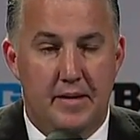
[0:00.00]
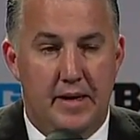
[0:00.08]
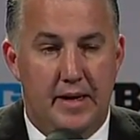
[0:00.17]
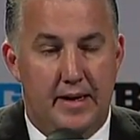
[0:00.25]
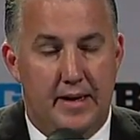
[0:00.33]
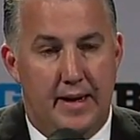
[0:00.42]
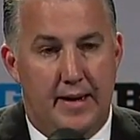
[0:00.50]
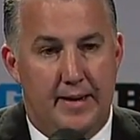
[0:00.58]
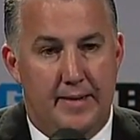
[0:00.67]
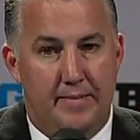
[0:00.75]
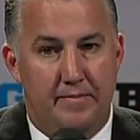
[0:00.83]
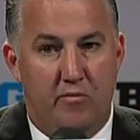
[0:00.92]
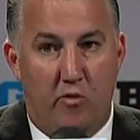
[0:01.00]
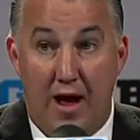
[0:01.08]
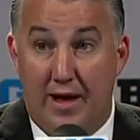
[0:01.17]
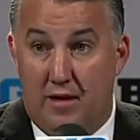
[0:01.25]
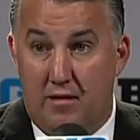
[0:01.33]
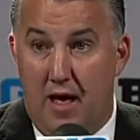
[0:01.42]
and um,
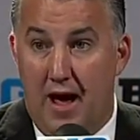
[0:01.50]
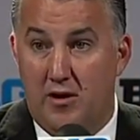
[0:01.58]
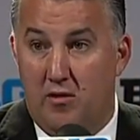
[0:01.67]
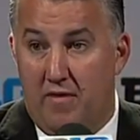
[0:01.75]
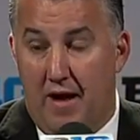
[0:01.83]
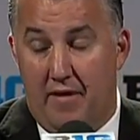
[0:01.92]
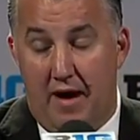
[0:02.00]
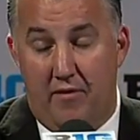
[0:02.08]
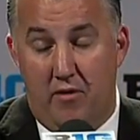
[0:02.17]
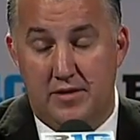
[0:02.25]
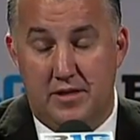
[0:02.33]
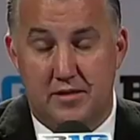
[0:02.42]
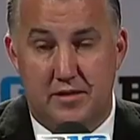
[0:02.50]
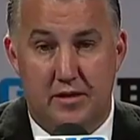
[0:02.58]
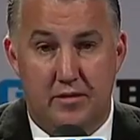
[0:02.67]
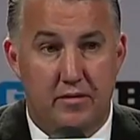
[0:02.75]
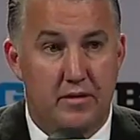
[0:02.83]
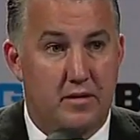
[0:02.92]
Ryan Cline, who I've, I've, always
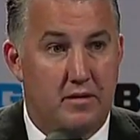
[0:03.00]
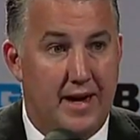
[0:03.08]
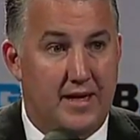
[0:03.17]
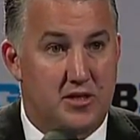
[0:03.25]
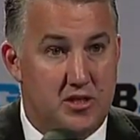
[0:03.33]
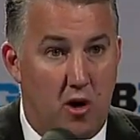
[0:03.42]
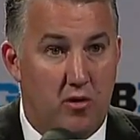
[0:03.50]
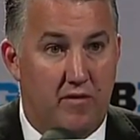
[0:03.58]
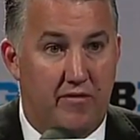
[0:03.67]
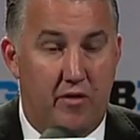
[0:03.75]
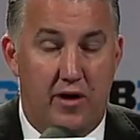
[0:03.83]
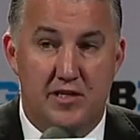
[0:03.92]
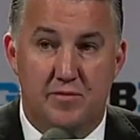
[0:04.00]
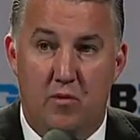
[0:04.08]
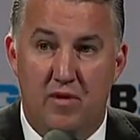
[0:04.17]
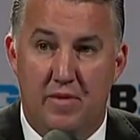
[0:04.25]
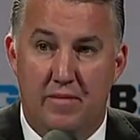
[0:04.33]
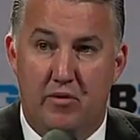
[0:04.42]
considered like a starter for us, but
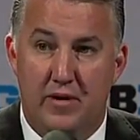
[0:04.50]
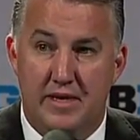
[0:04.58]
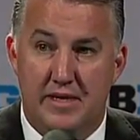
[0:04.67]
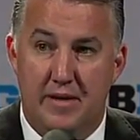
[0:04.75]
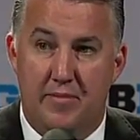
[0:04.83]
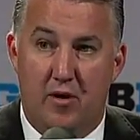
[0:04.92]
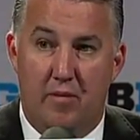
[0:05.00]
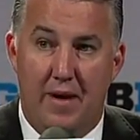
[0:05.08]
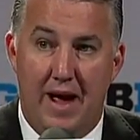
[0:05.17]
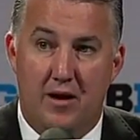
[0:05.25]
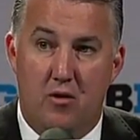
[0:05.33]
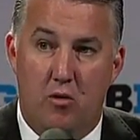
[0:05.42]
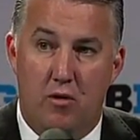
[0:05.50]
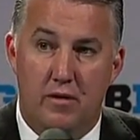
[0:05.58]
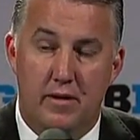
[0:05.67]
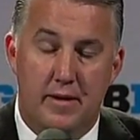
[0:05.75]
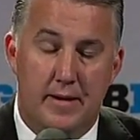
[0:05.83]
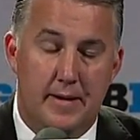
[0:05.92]
we've been pretty deep in our backcourt.
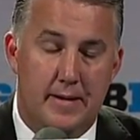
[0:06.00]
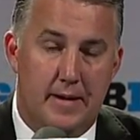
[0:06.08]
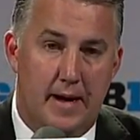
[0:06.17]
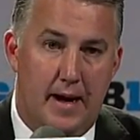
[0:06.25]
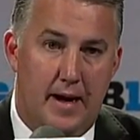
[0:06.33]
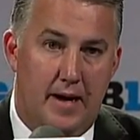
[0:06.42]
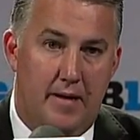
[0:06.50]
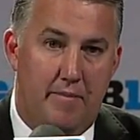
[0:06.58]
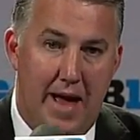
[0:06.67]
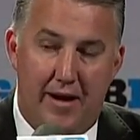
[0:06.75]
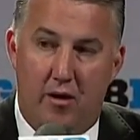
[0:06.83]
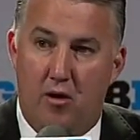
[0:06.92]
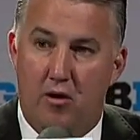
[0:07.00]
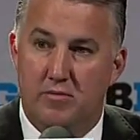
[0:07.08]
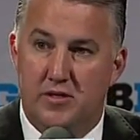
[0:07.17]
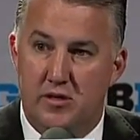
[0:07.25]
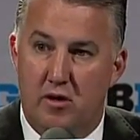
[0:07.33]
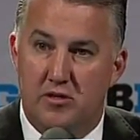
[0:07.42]
Uh, Matt
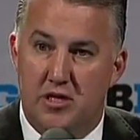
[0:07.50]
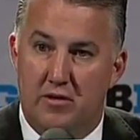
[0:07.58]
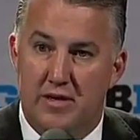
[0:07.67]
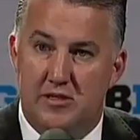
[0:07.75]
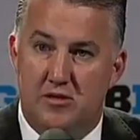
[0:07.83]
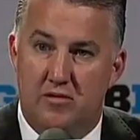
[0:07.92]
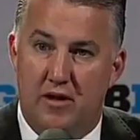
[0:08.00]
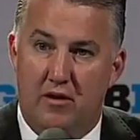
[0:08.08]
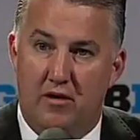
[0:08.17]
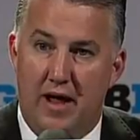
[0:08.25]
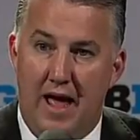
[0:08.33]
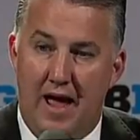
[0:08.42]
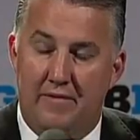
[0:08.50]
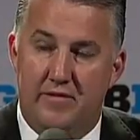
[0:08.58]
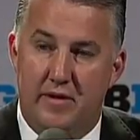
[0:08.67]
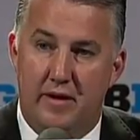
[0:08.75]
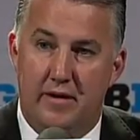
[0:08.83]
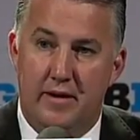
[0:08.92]
Haarms and Nojel Gel Eastern that are going to have
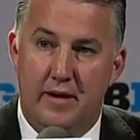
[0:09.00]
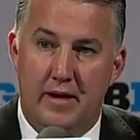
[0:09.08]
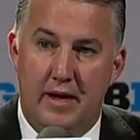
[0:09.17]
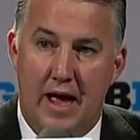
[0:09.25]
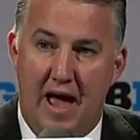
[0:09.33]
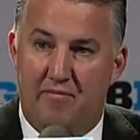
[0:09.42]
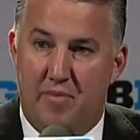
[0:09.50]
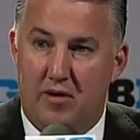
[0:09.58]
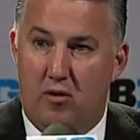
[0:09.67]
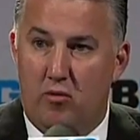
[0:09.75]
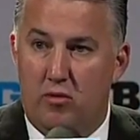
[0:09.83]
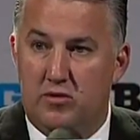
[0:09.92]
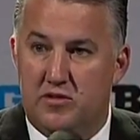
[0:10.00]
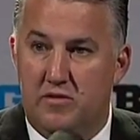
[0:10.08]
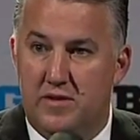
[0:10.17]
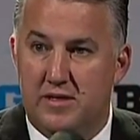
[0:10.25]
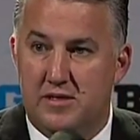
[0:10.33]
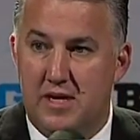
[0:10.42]
to have bigger roles for
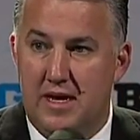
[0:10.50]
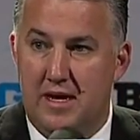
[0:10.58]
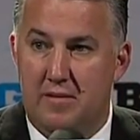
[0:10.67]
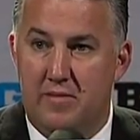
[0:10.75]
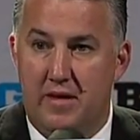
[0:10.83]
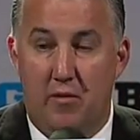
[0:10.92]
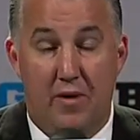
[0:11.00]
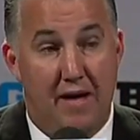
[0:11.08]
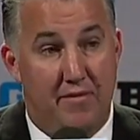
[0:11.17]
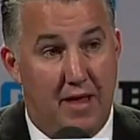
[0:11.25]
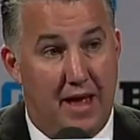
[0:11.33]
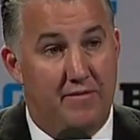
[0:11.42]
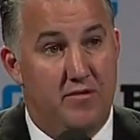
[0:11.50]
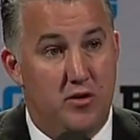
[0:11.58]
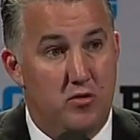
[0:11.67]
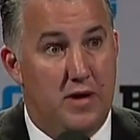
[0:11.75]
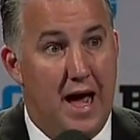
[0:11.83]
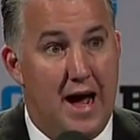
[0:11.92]
this team. And then we have a lot of
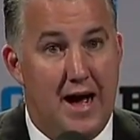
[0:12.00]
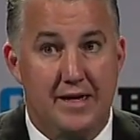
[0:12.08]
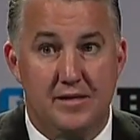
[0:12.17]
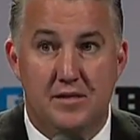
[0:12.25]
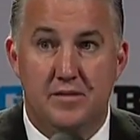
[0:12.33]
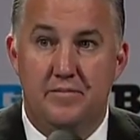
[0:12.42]
new guys